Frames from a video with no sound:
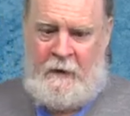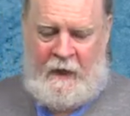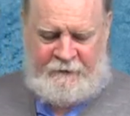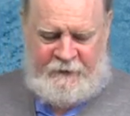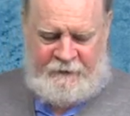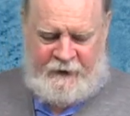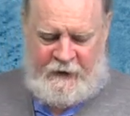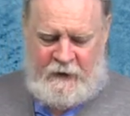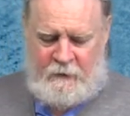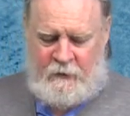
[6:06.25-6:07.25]
a
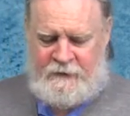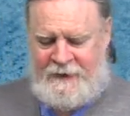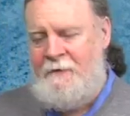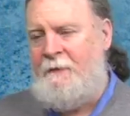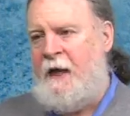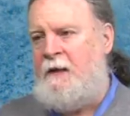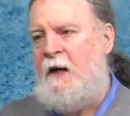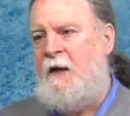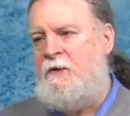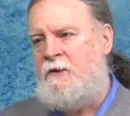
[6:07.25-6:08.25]
15 year old teammate
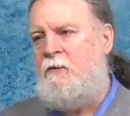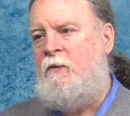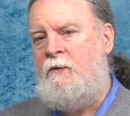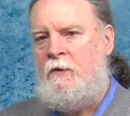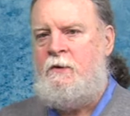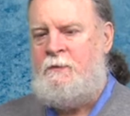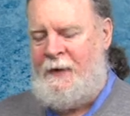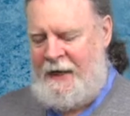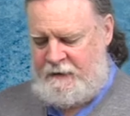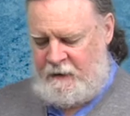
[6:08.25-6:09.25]
on the school girls'
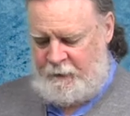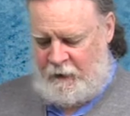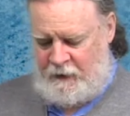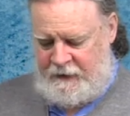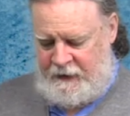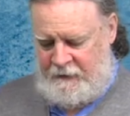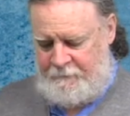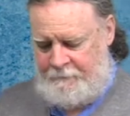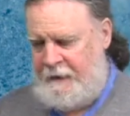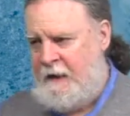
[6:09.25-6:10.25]
basketball team.